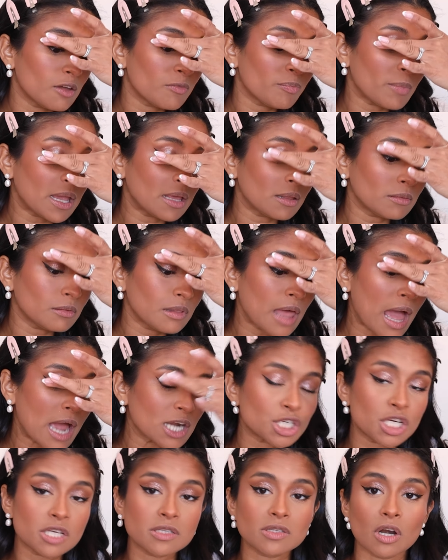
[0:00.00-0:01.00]
if my
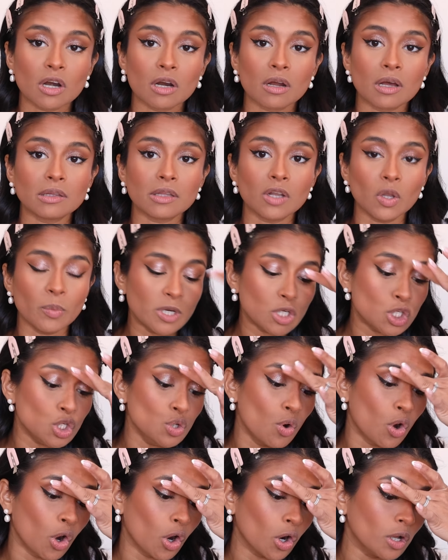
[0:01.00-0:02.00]
lashes are a little bit
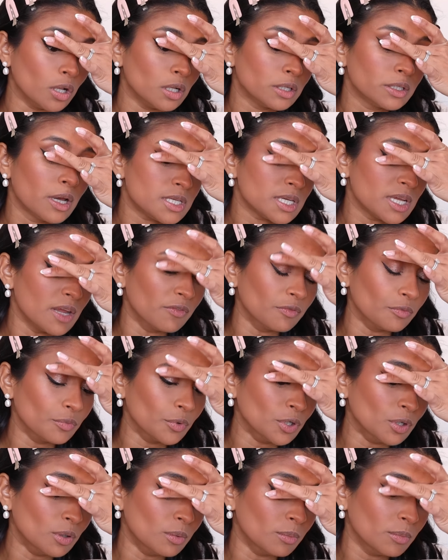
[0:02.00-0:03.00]
too curled to give
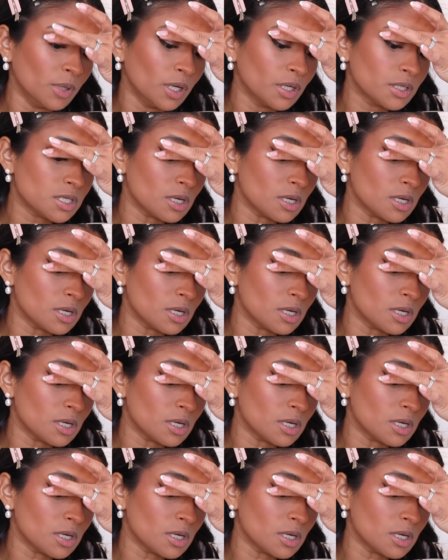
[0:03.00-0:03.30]
room